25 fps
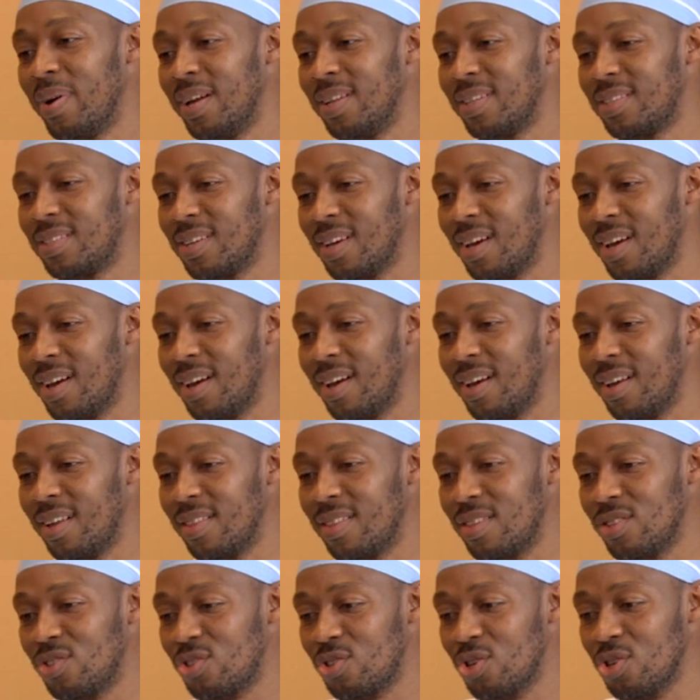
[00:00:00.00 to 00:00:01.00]
But uh,
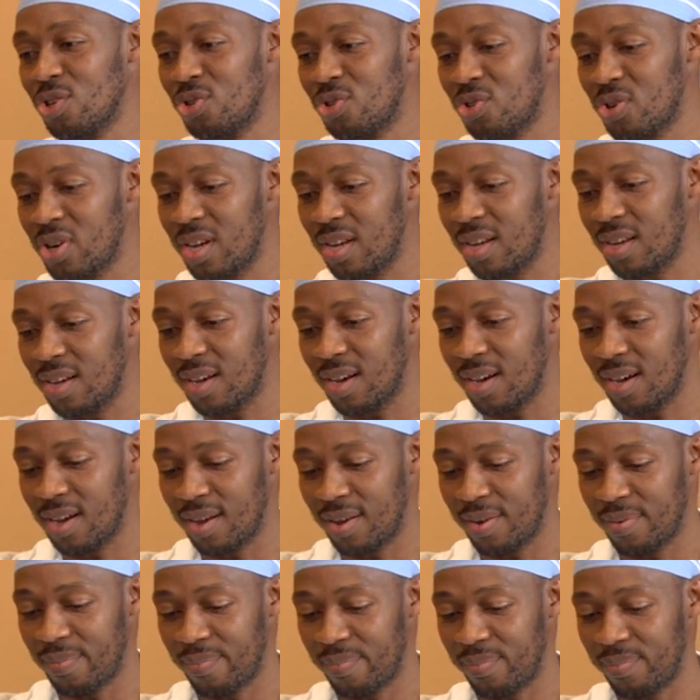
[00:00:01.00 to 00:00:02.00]
the surgery,
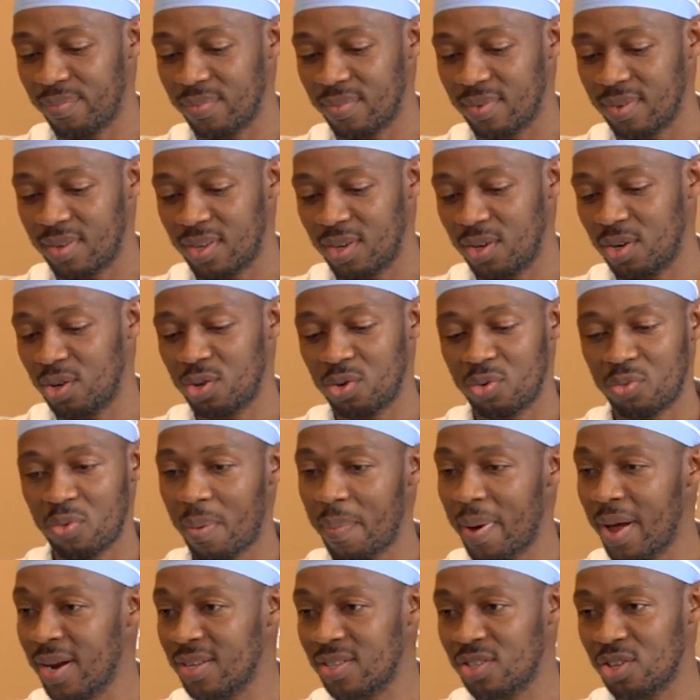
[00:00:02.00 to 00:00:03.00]
um, you know,
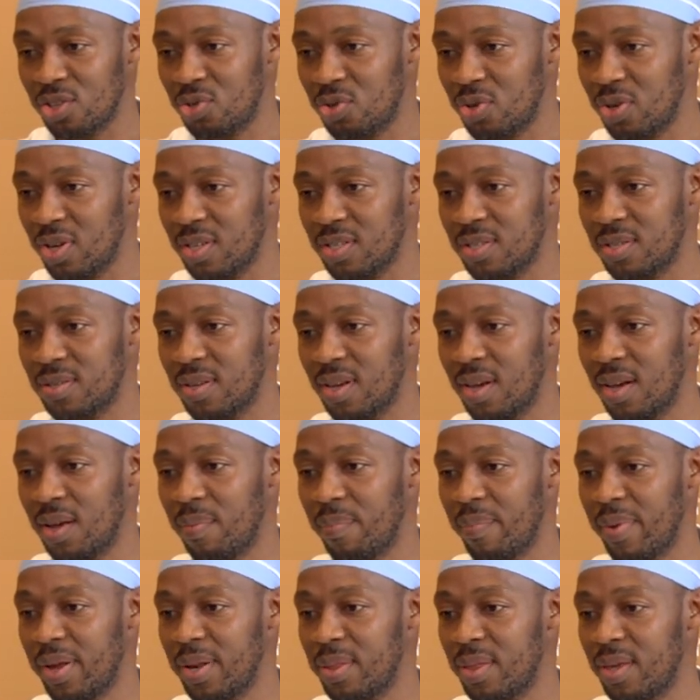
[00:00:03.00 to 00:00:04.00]
robotic surgery has uh,
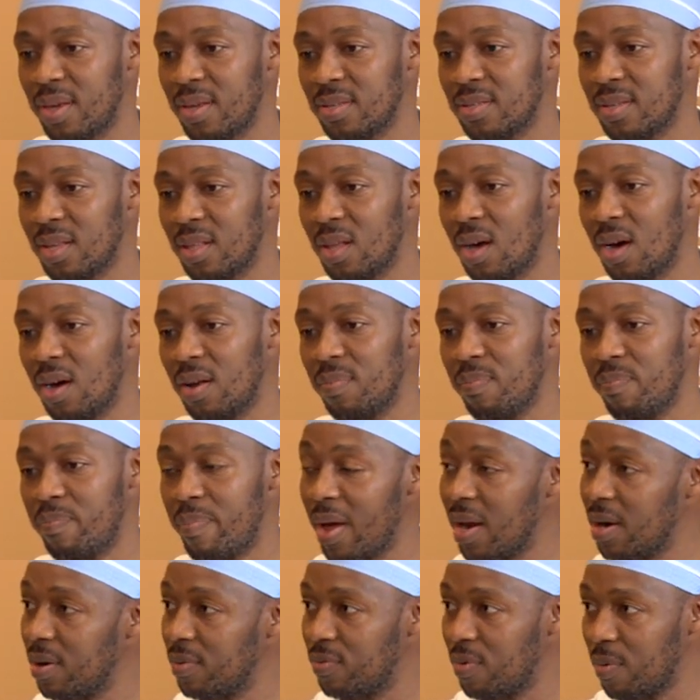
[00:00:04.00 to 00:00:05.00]
made things a lot
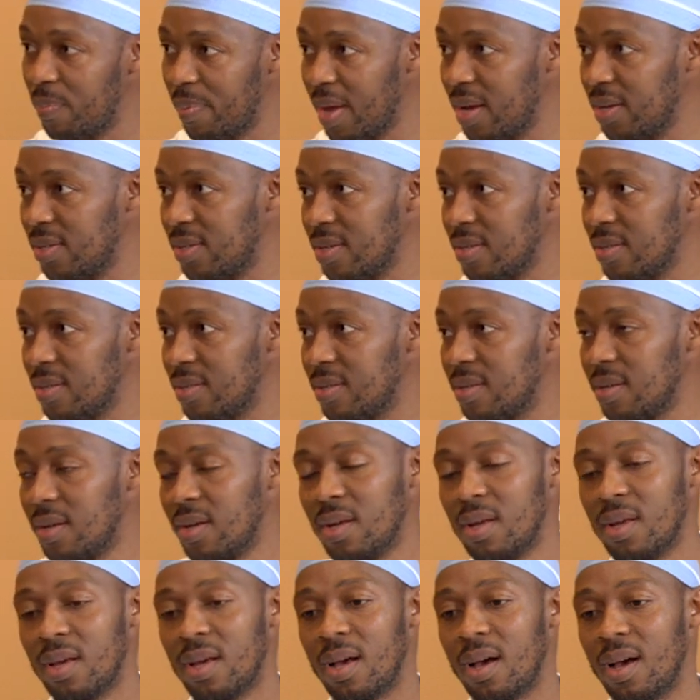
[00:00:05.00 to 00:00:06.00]
better for patients.
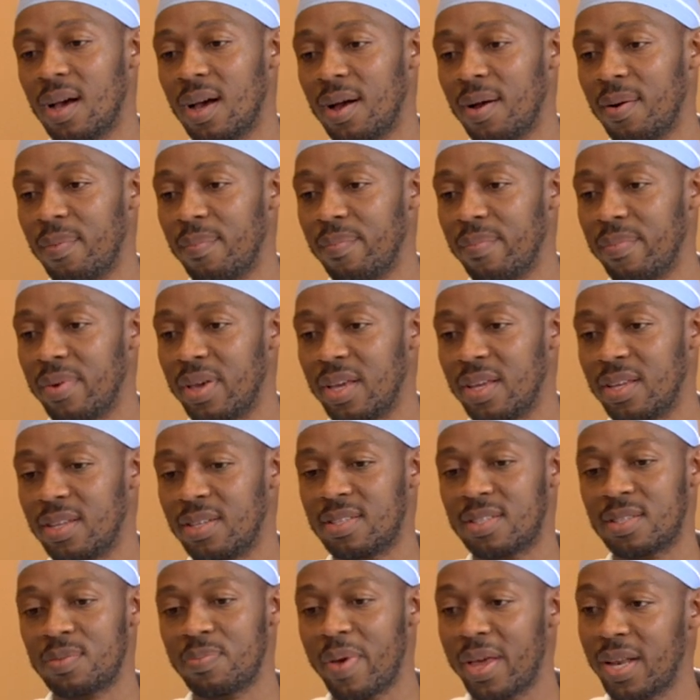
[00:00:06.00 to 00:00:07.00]
Okay. Um,
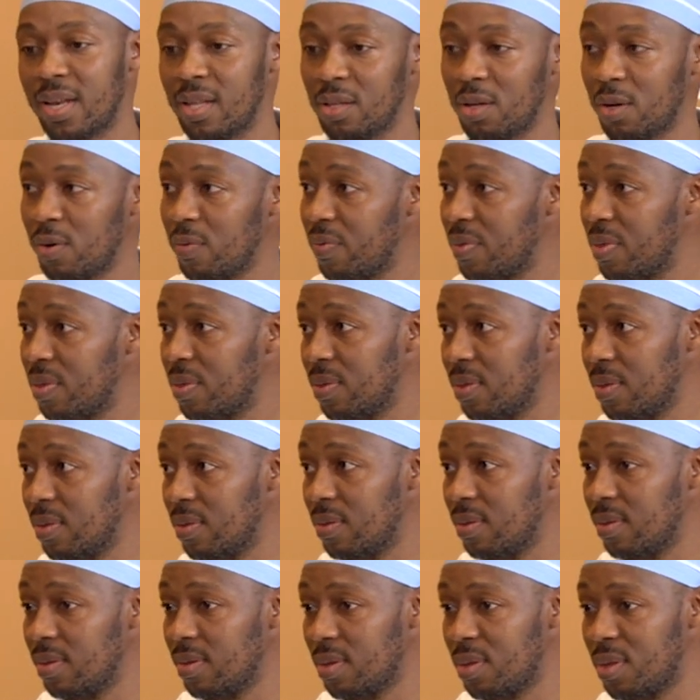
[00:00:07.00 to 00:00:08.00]
it's made a lot of
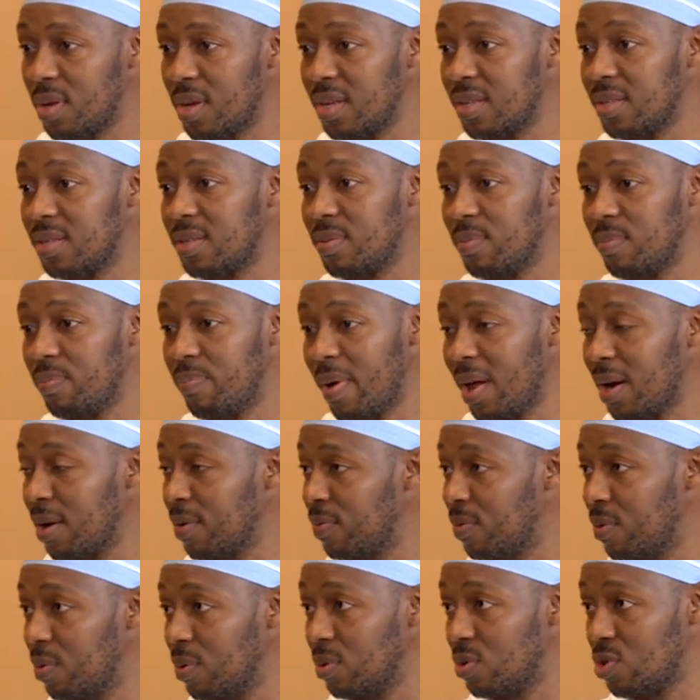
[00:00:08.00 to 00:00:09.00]
things better
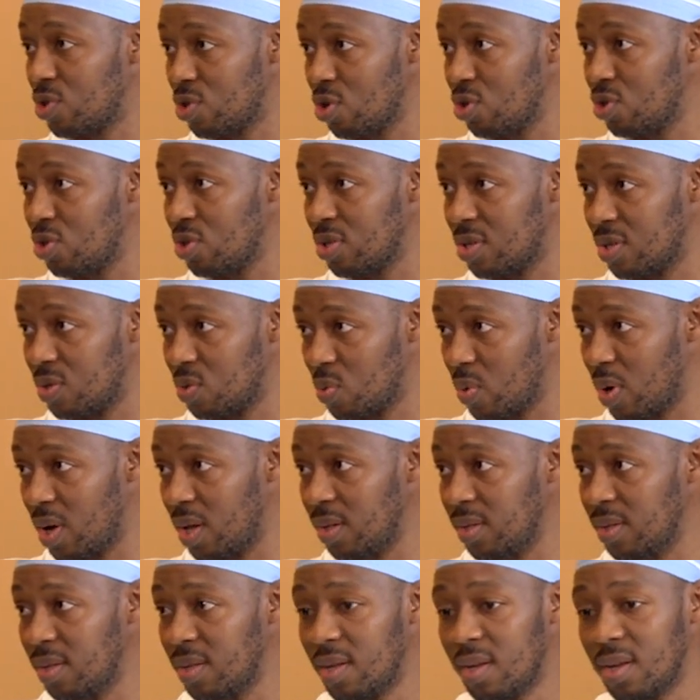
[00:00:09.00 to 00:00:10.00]
for surgeons as
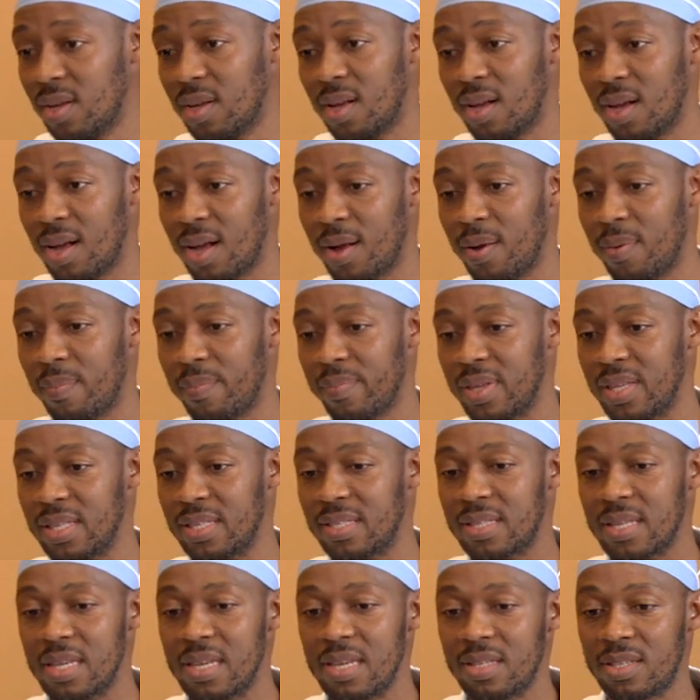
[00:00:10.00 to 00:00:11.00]
well. Okay. Um,
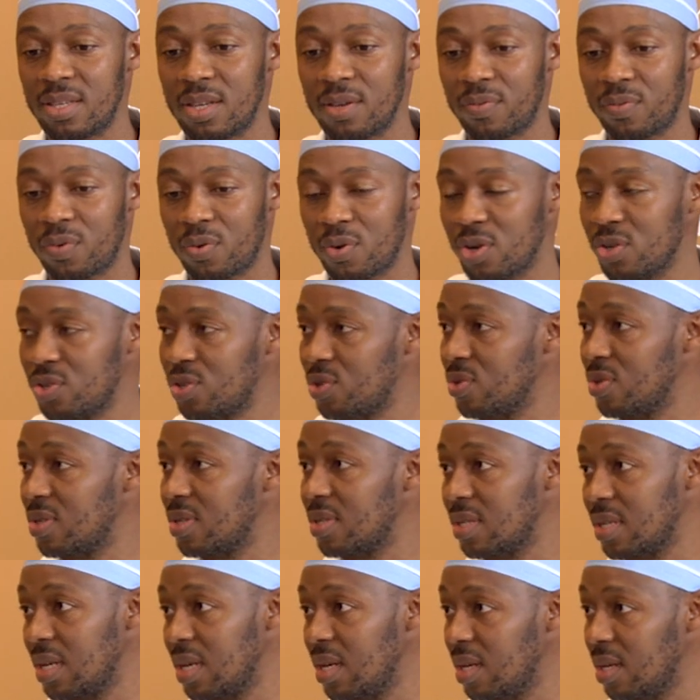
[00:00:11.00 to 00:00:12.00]
it's easier for us to
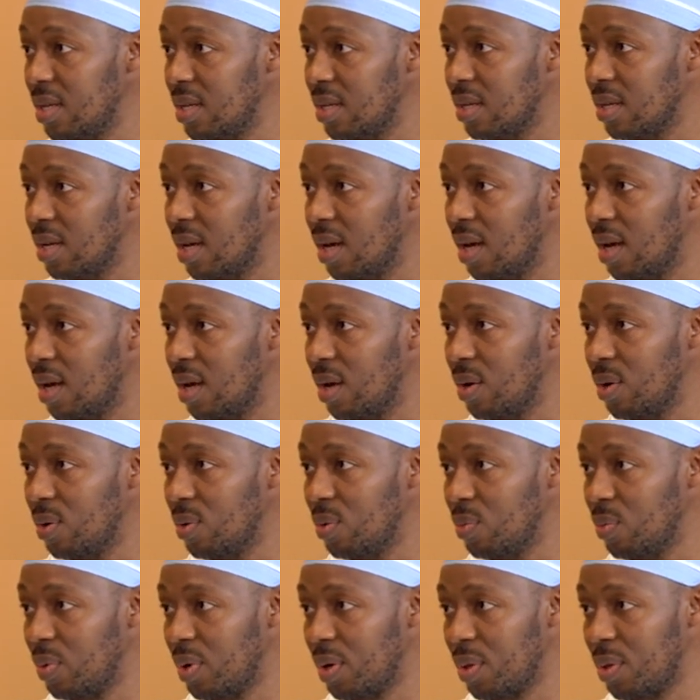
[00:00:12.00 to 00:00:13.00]
see uh,
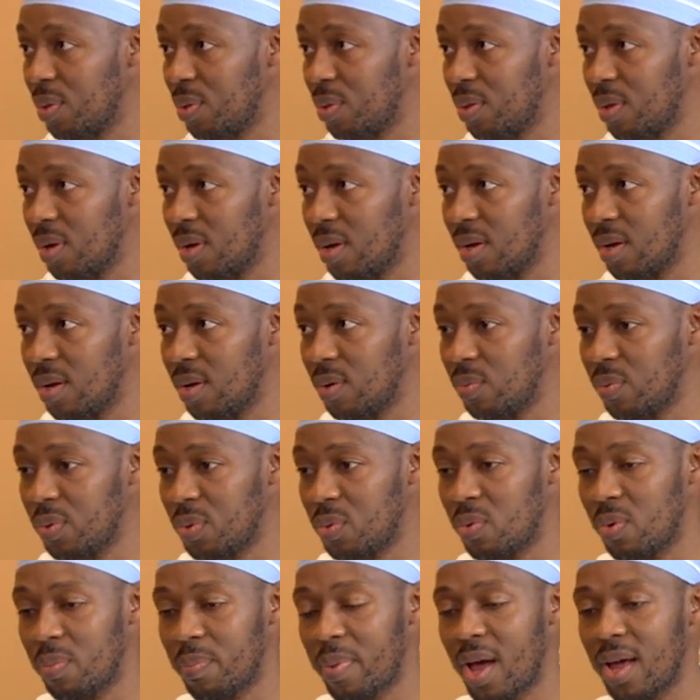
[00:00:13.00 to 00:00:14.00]
okay. with, okay. Uh,
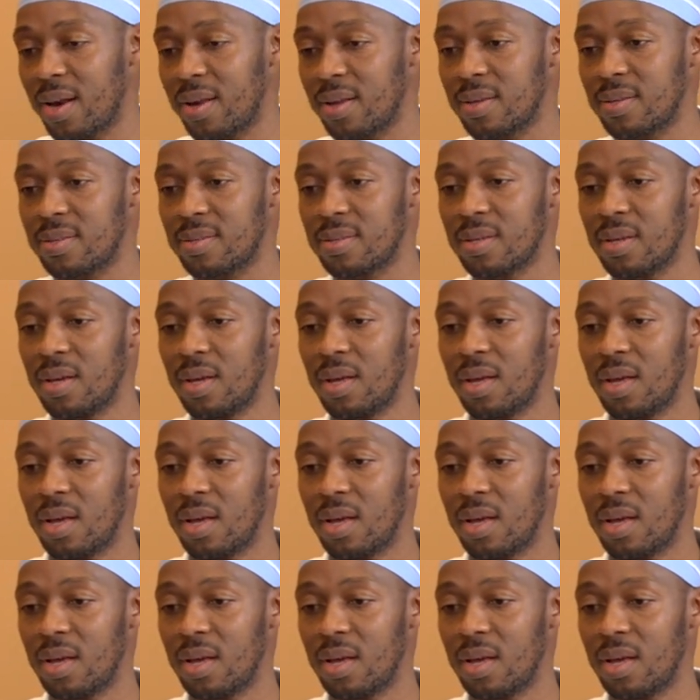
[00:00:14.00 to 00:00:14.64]
with robotics.